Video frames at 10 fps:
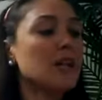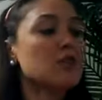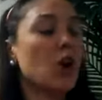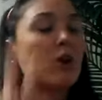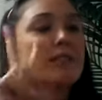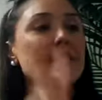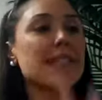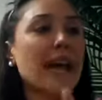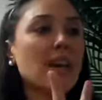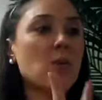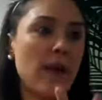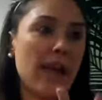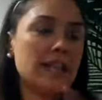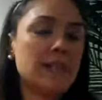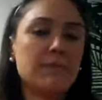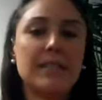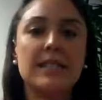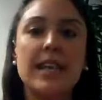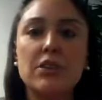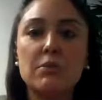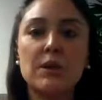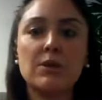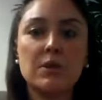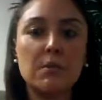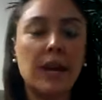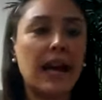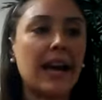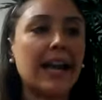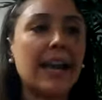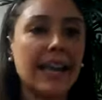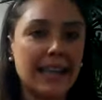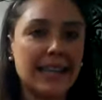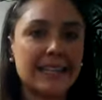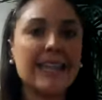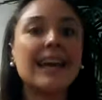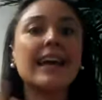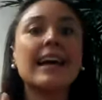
So second way to maintain your milk supply is